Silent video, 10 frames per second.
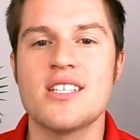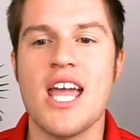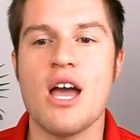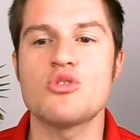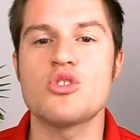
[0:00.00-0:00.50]

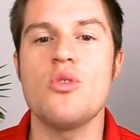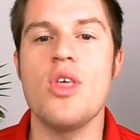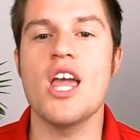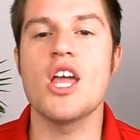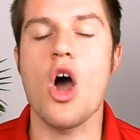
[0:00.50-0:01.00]
account so
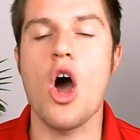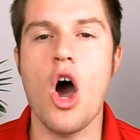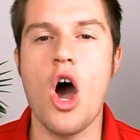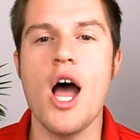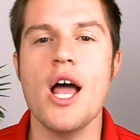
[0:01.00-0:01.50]
they can
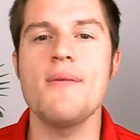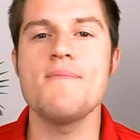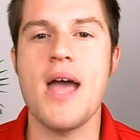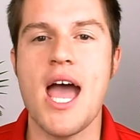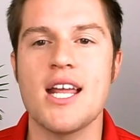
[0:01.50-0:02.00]

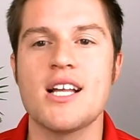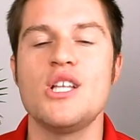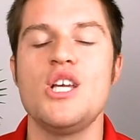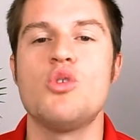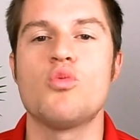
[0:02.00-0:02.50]

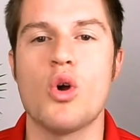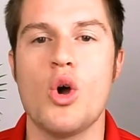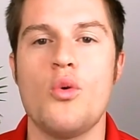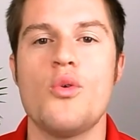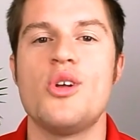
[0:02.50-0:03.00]
automatically
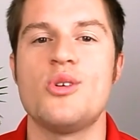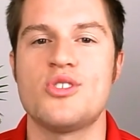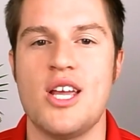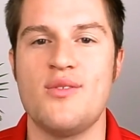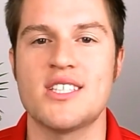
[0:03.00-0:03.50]
grow their
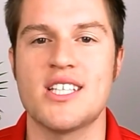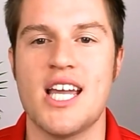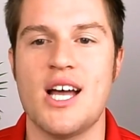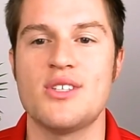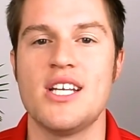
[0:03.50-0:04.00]
savings
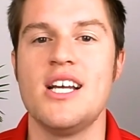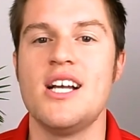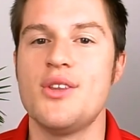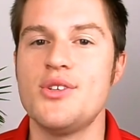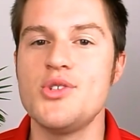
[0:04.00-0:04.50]
account.
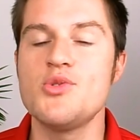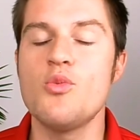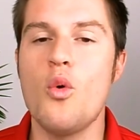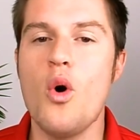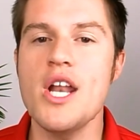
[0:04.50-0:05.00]
This is
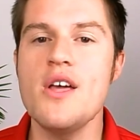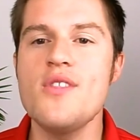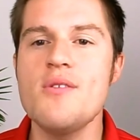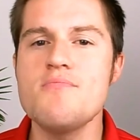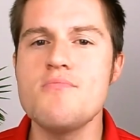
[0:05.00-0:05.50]
one of
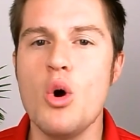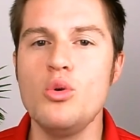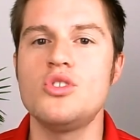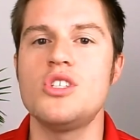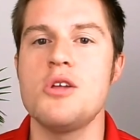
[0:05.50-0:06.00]
the
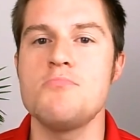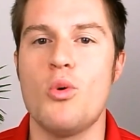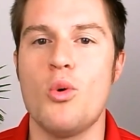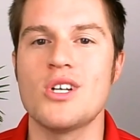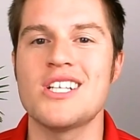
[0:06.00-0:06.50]
most
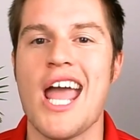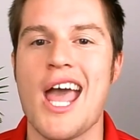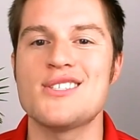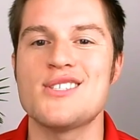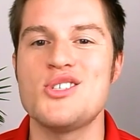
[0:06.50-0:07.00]
important
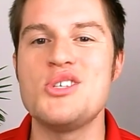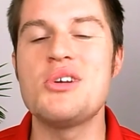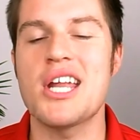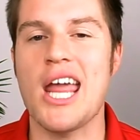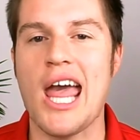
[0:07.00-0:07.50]
assets
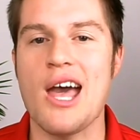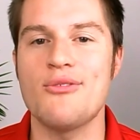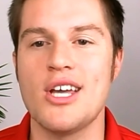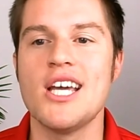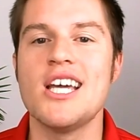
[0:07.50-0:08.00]
you can
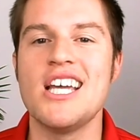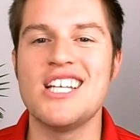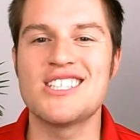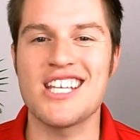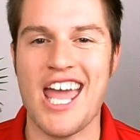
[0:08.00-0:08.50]
have
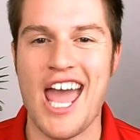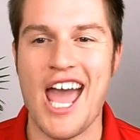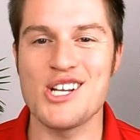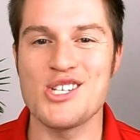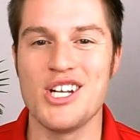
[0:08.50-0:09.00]
is
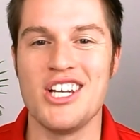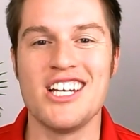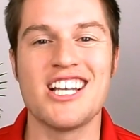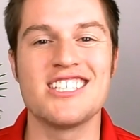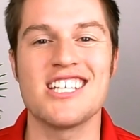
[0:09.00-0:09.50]
cash
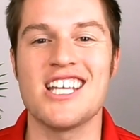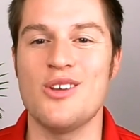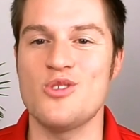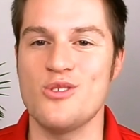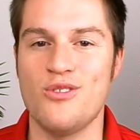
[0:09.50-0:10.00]
because it
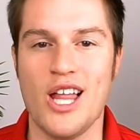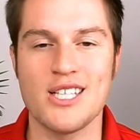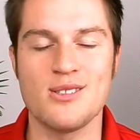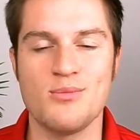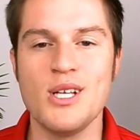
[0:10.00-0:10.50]
gives you
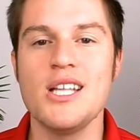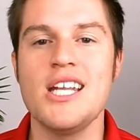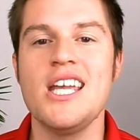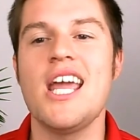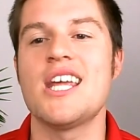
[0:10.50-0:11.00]

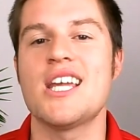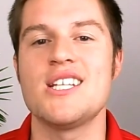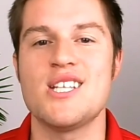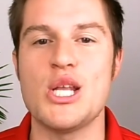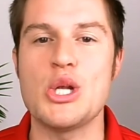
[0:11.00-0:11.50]
flexibility and it
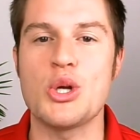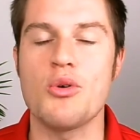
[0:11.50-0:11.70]
continue to